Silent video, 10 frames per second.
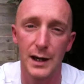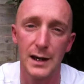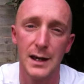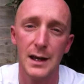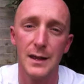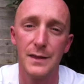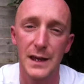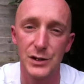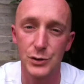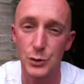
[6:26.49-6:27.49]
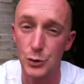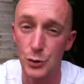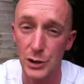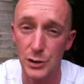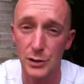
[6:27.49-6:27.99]
Okay? There's
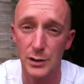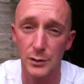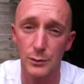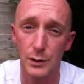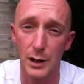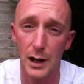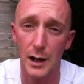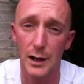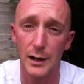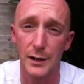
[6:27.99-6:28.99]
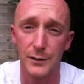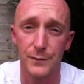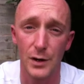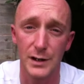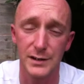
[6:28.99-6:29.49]
nutritional
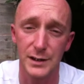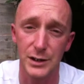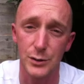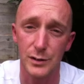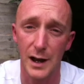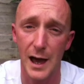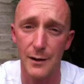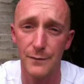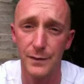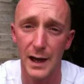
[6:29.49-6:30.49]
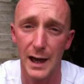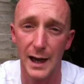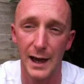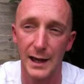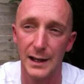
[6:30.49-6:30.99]
advice that you can have.
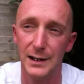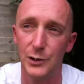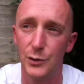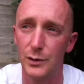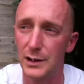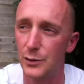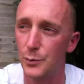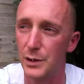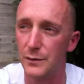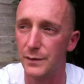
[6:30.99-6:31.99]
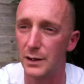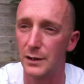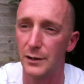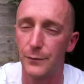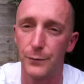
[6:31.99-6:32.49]
A little bit of
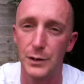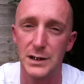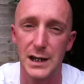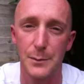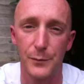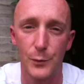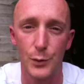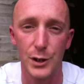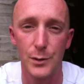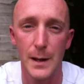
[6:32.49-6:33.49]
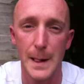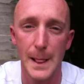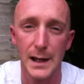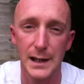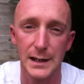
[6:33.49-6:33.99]
a free tip for you
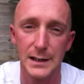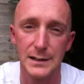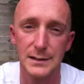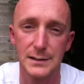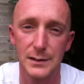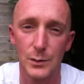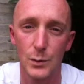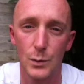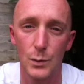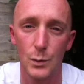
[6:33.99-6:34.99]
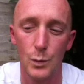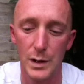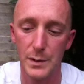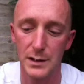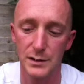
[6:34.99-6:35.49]
is,
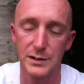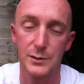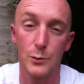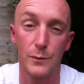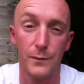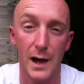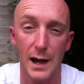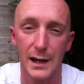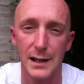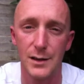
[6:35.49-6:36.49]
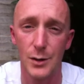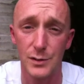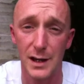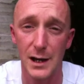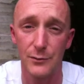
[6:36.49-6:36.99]
women store fat in
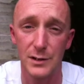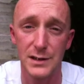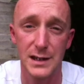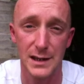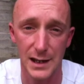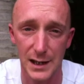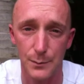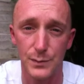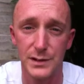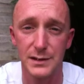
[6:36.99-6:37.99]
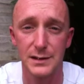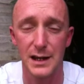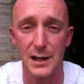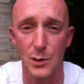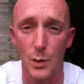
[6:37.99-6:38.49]
those areas, in the hips,
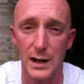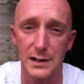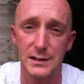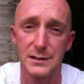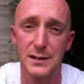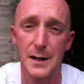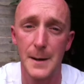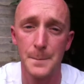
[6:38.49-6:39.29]
in the waist